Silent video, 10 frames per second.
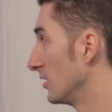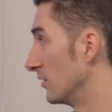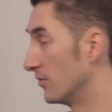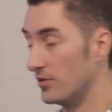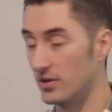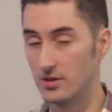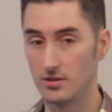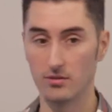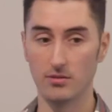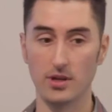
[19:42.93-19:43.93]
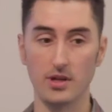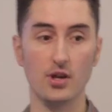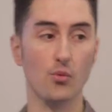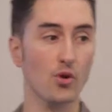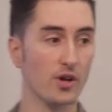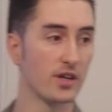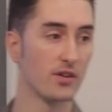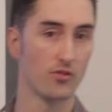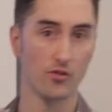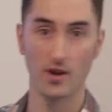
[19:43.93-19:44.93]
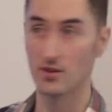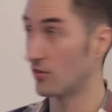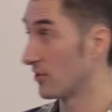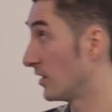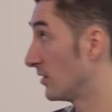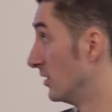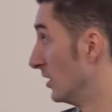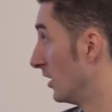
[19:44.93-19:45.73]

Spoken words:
of the inner workings of SSL,